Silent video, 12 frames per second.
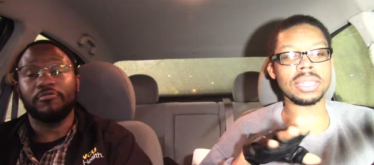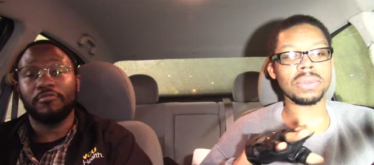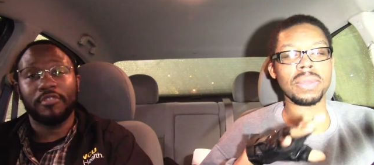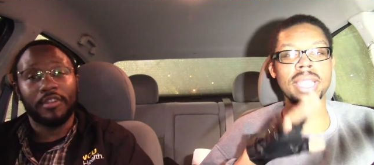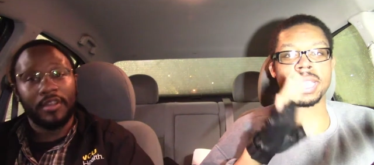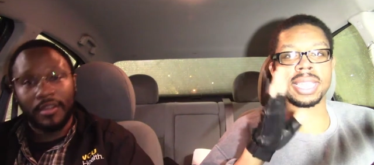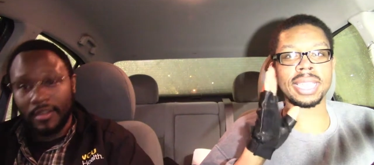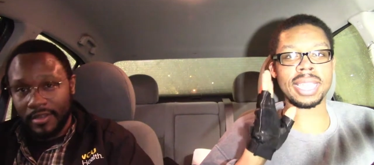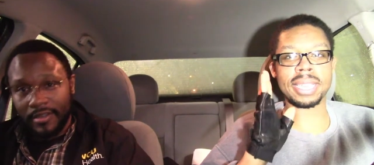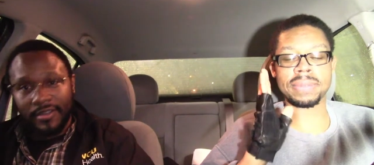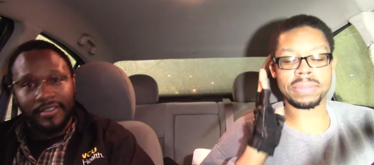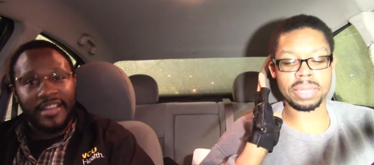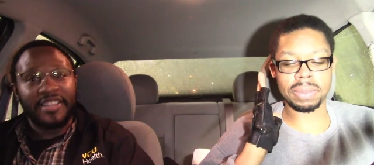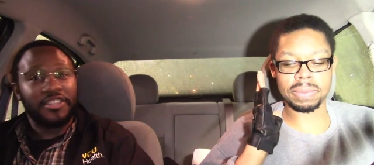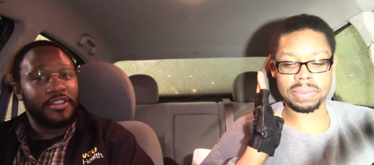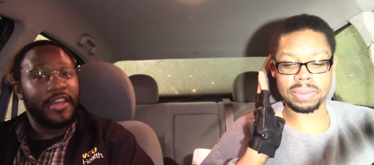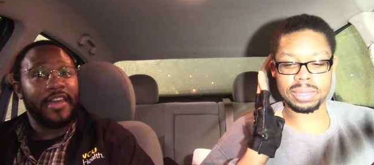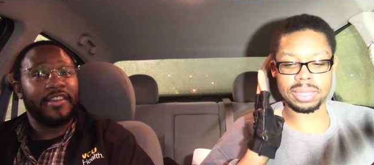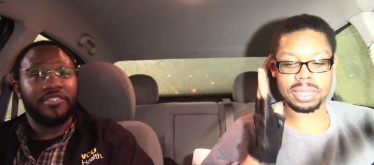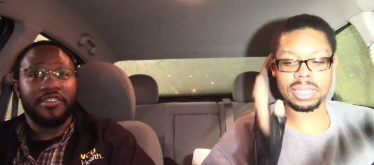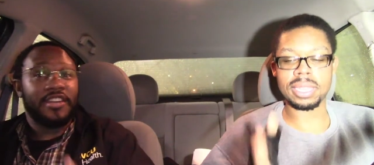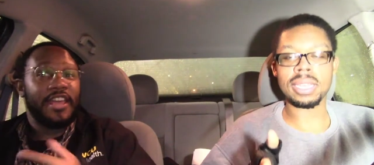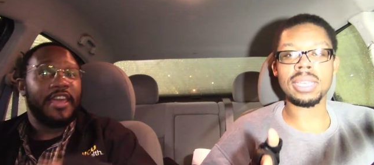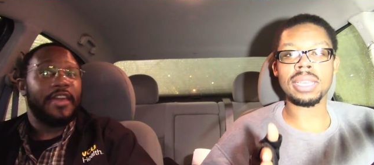Speaker 1: way, he had. That's your ass. your
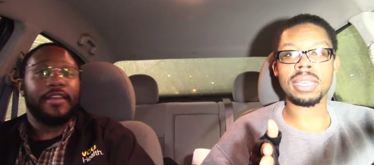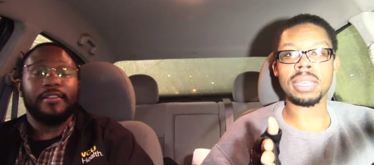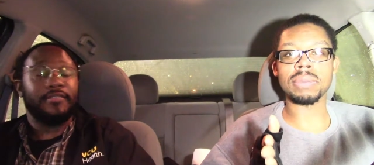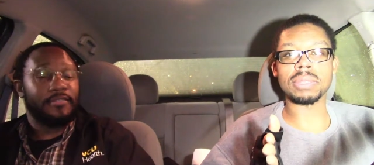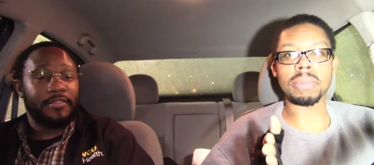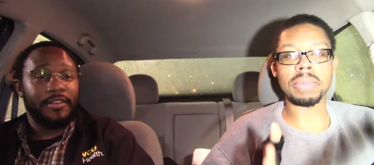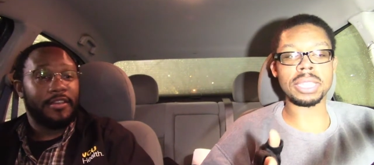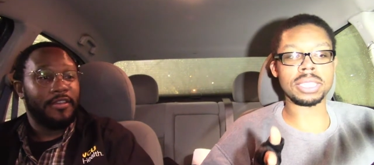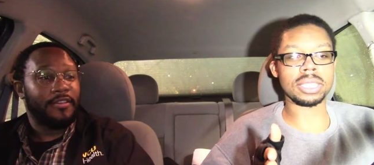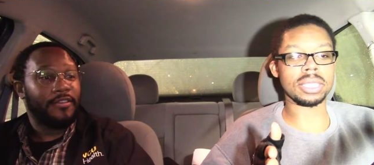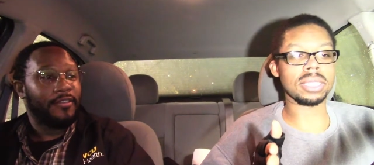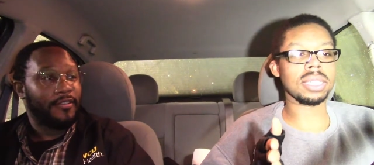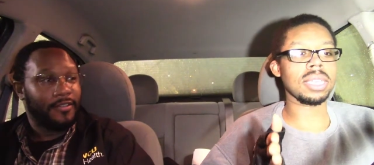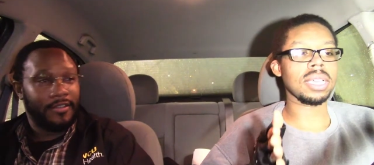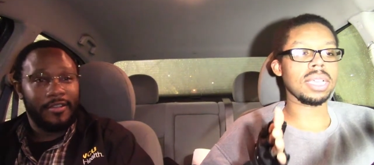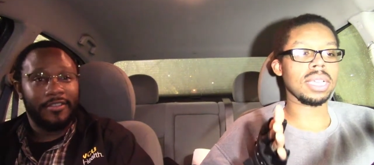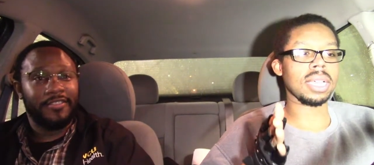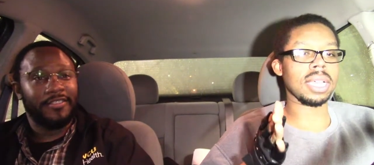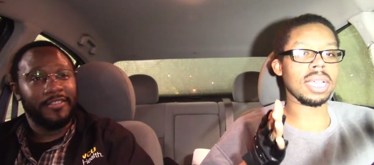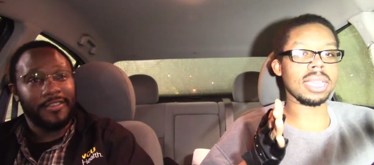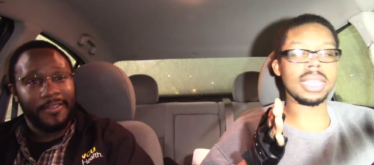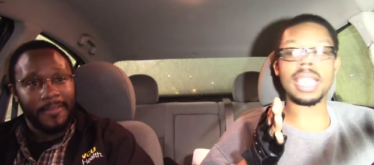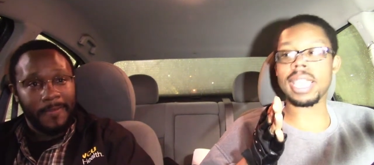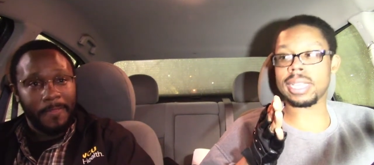dad. It was a mission. uh,
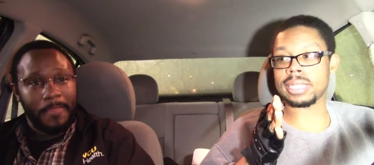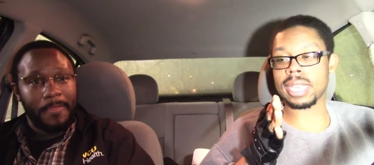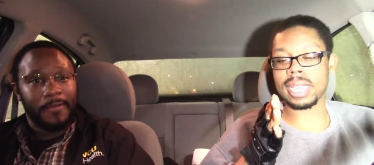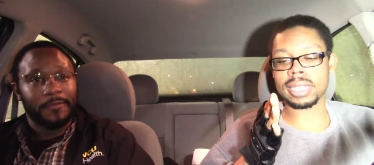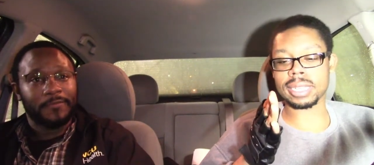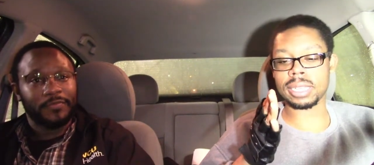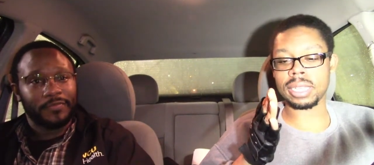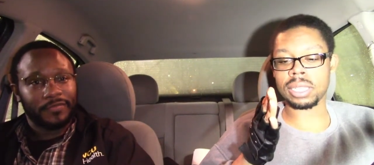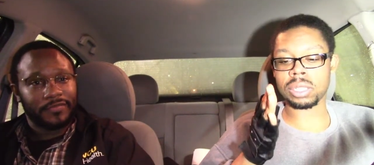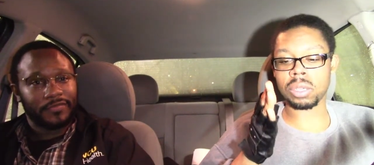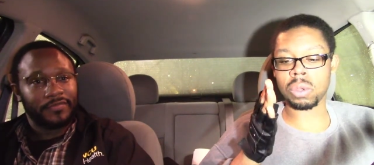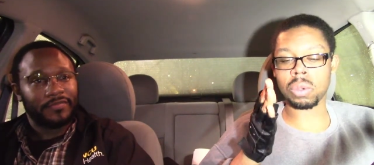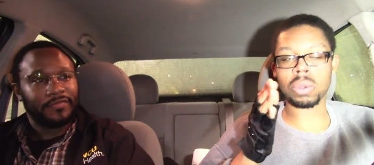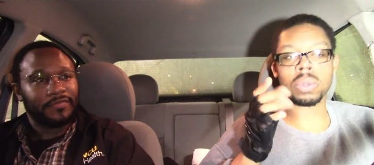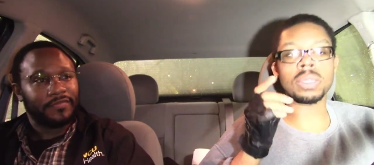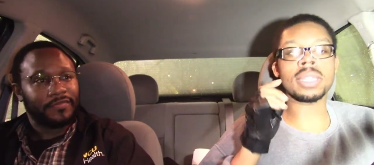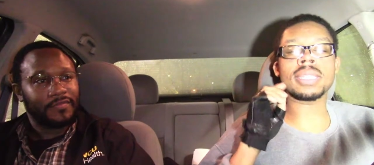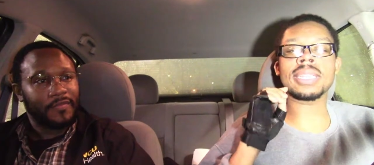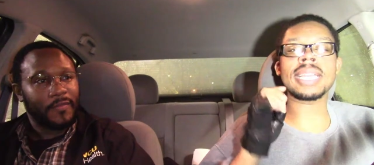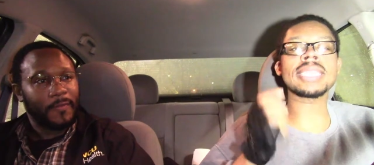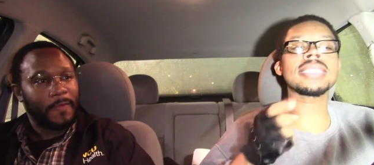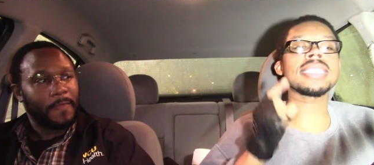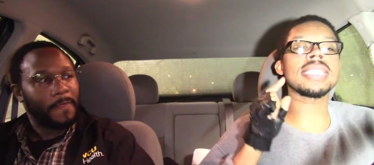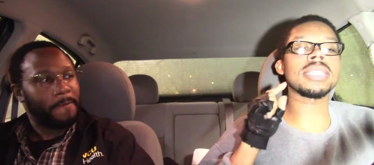yeah, exactly. So that, like I
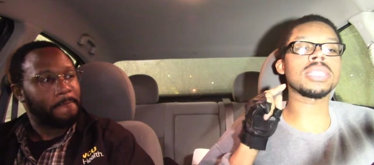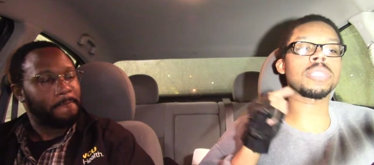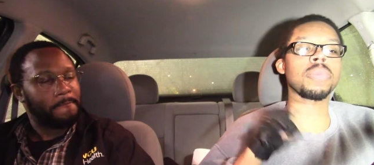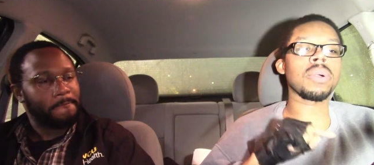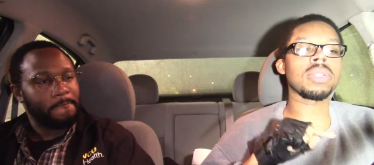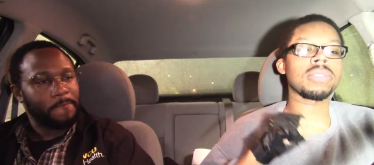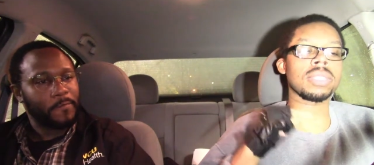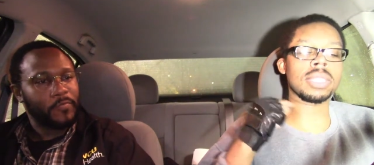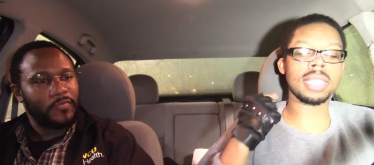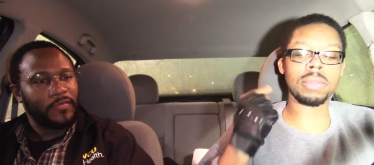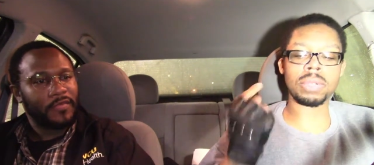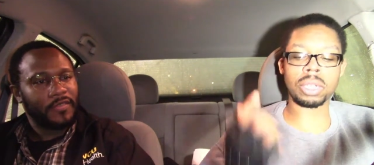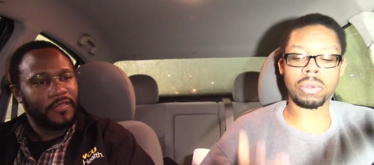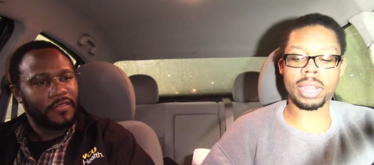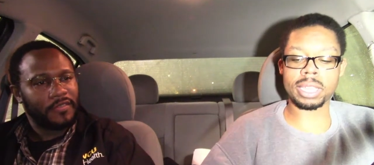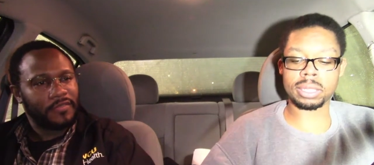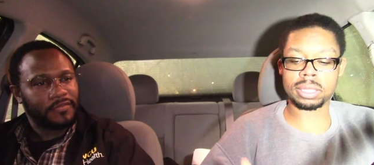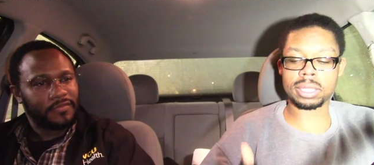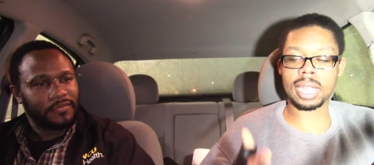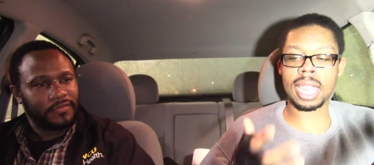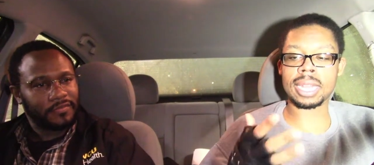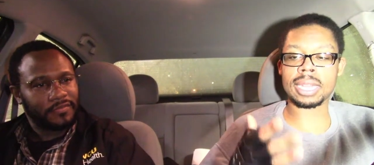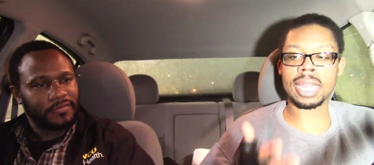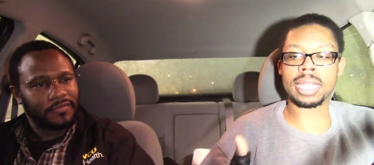said in the spoiler, the thing with Grace, I
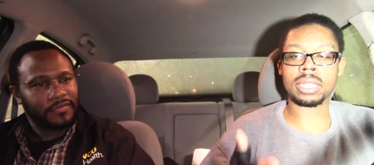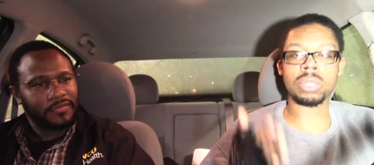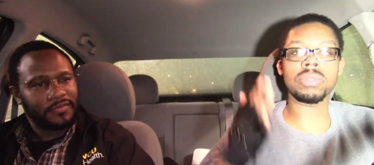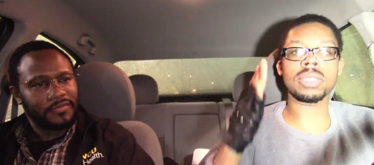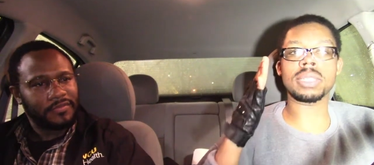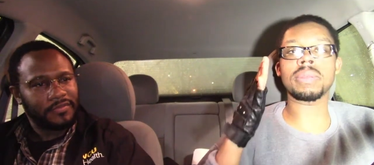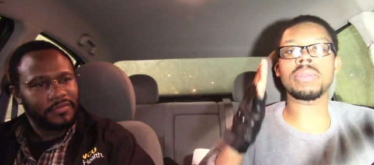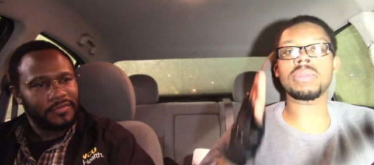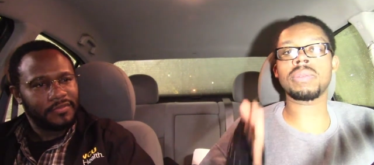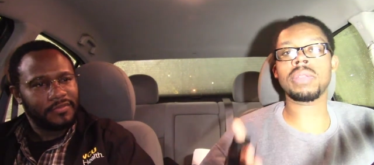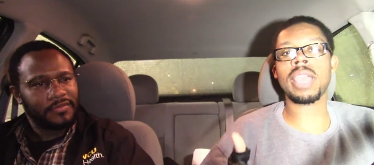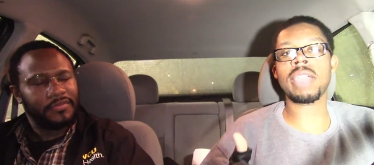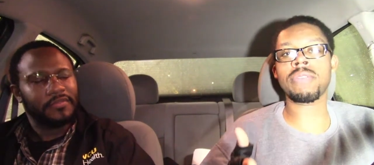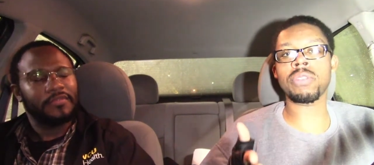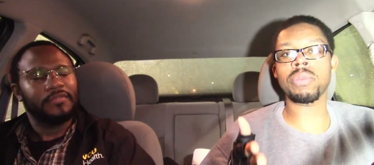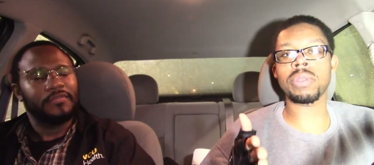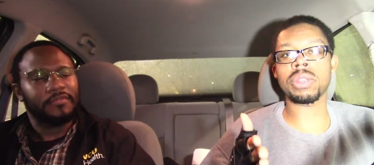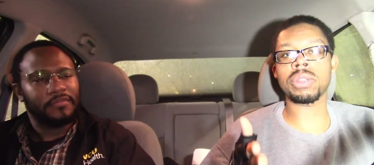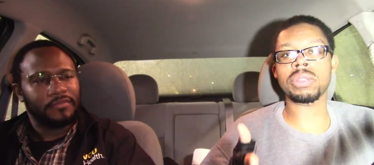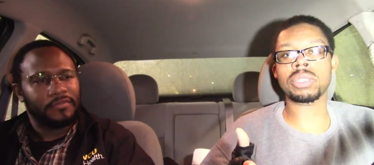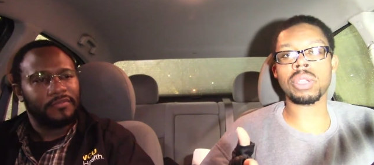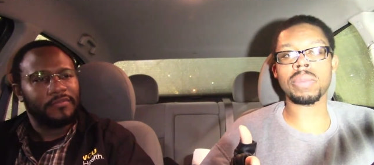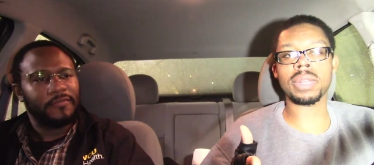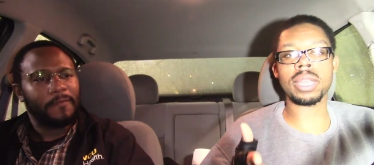like who's the half human
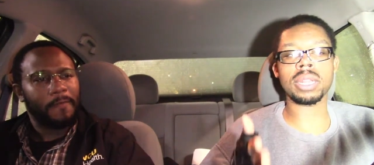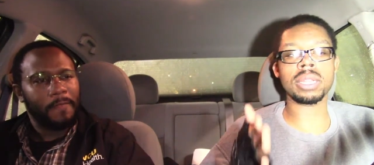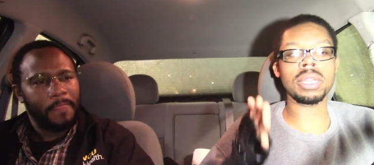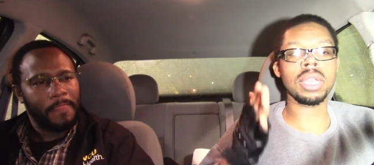Terminator.